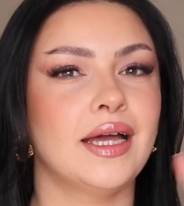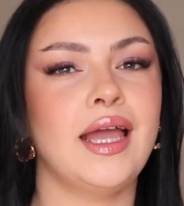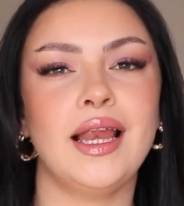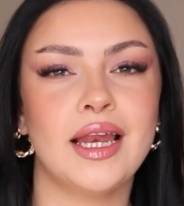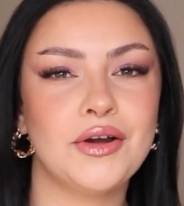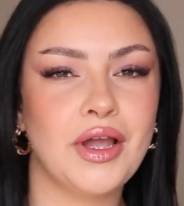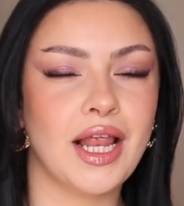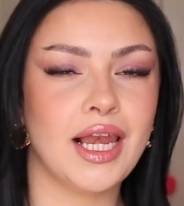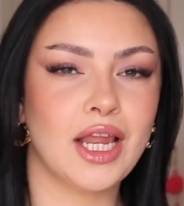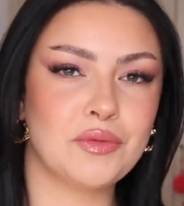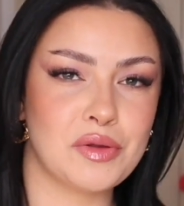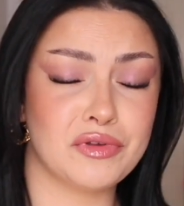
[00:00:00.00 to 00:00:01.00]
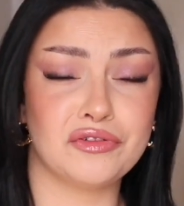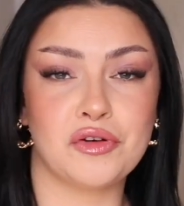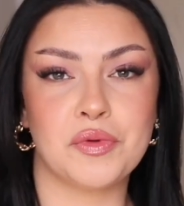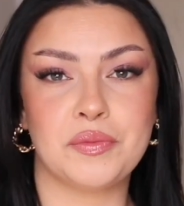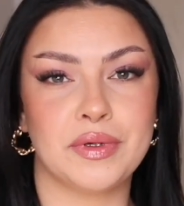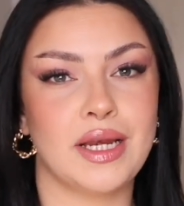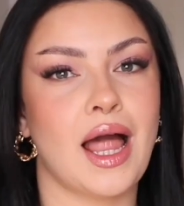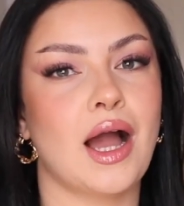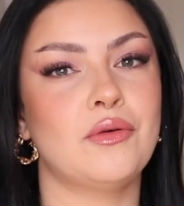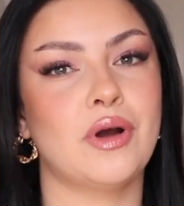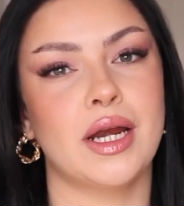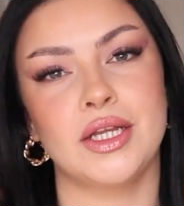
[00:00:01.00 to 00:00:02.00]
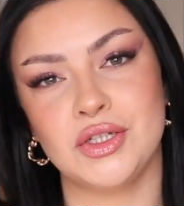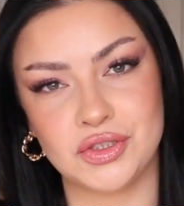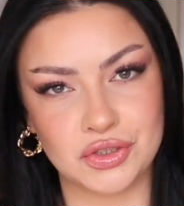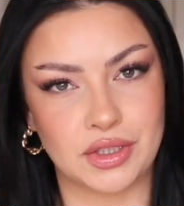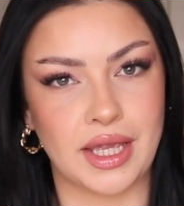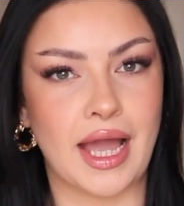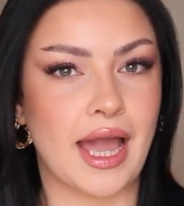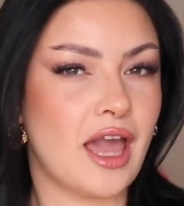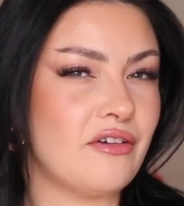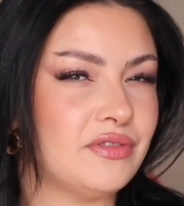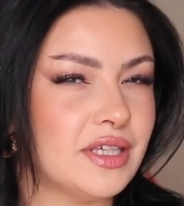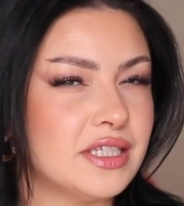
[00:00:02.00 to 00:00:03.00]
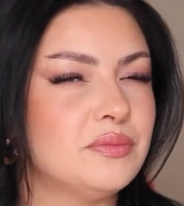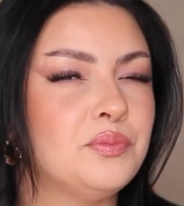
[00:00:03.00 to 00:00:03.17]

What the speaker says: Hello my beautiful people, how are you? Today I have this